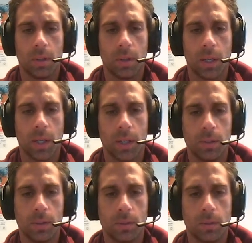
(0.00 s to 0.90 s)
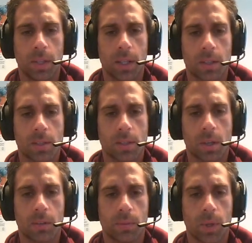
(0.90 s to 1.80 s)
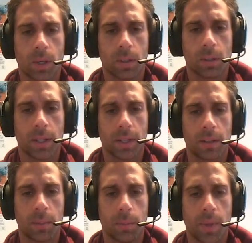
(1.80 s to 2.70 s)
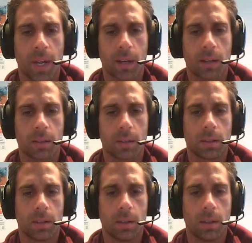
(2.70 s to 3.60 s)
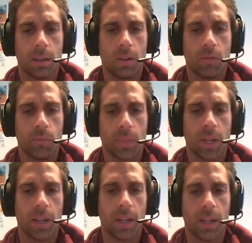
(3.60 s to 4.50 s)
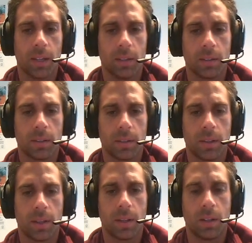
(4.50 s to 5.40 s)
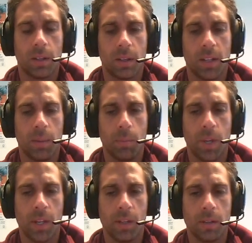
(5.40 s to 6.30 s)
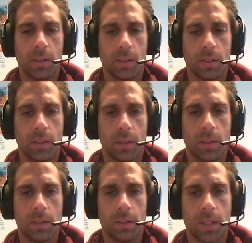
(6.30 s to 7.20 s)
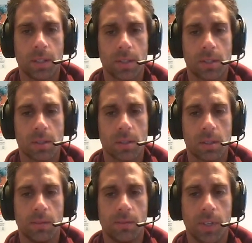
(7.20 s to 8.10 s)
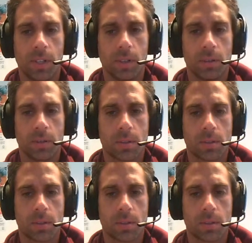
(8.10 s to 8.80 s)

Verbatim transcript: I knew that software like the back of my hand and made dozens of videos